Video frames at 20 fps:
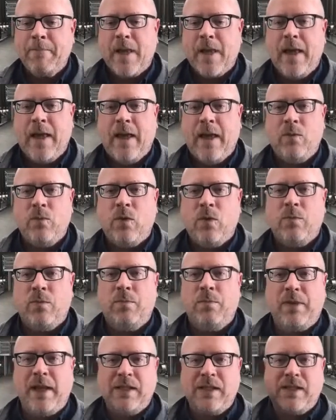And we're
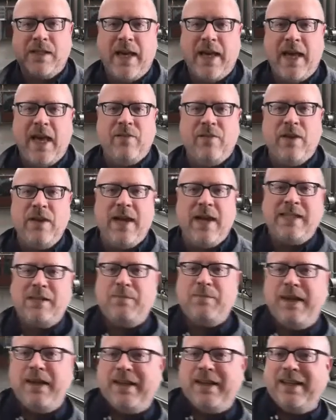blessed to have a nice
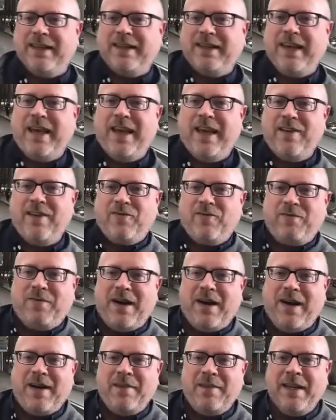big cave
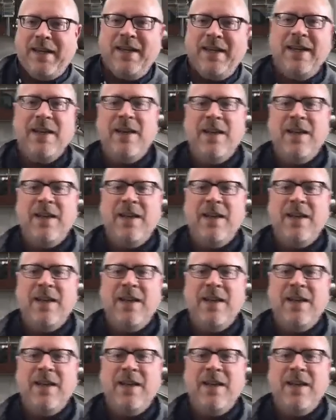behind me